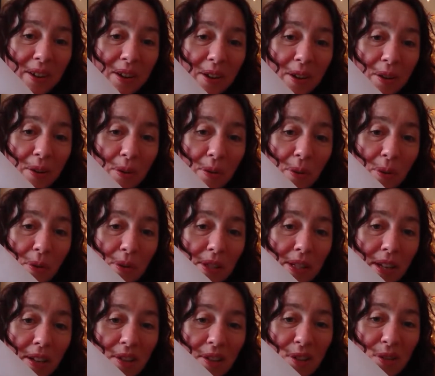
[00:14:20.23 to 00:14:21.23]
who
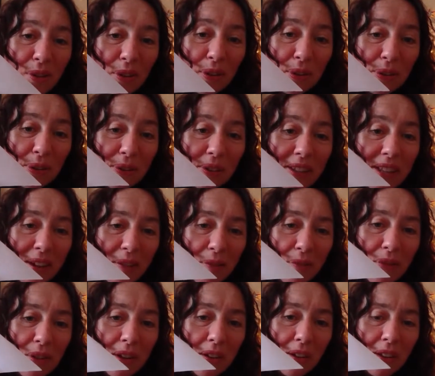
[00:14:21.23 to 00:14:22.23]
also struggle and then
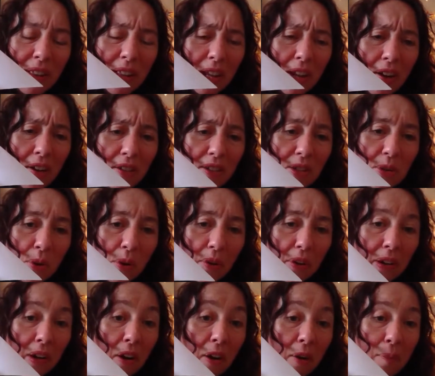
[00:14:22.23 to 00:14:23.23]
feel like they can't do
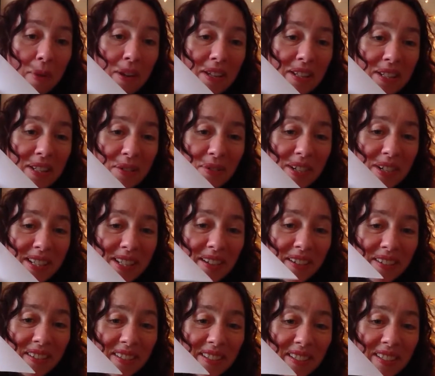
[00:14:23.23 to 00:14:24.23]
origami as a
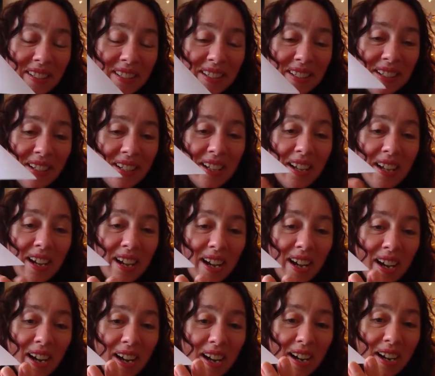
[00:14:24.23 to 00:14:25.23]
result.
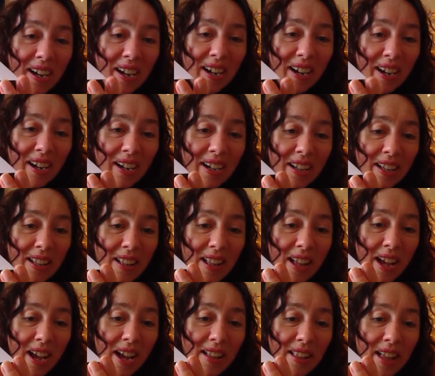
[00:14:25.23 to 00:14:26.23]
Uh,
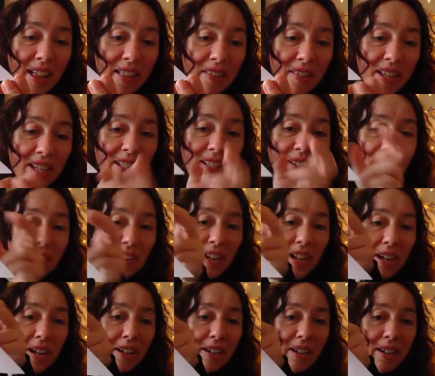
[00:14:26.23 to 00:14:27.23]
and then this corner,
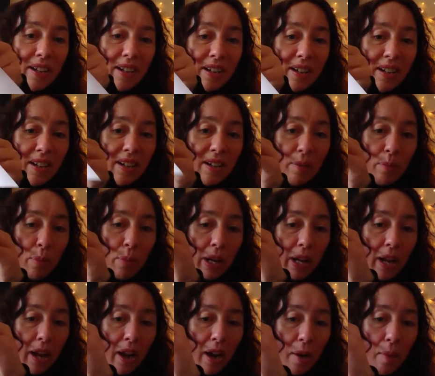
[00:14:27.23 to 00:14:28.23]

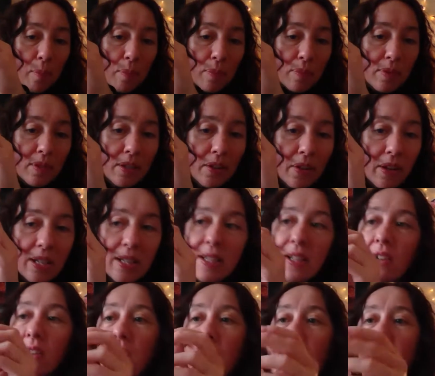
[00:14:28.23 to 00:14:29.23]
bring it up so
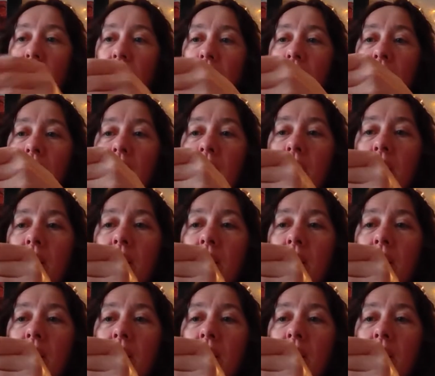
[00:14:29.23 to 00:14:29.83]
it's looking like a,